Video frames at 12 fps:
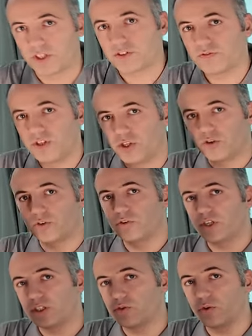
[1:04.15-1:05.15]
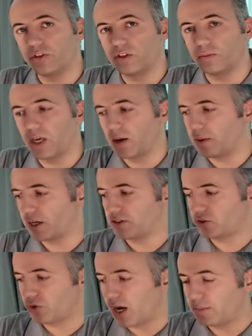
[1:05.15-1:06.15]
this video is going to be
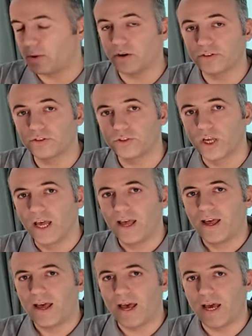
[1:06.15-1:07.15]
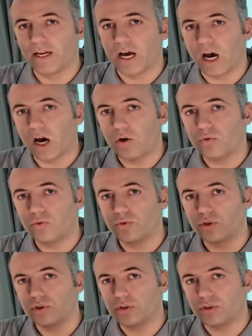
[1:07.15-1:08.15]
about tripods and how
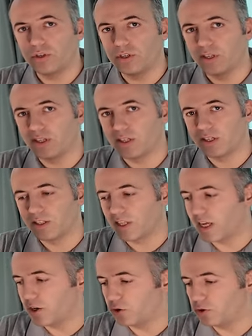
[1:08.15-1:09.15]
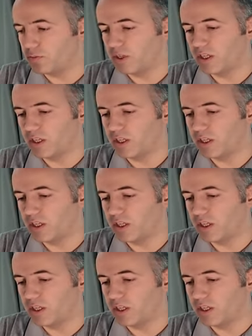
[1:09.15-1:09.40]
they could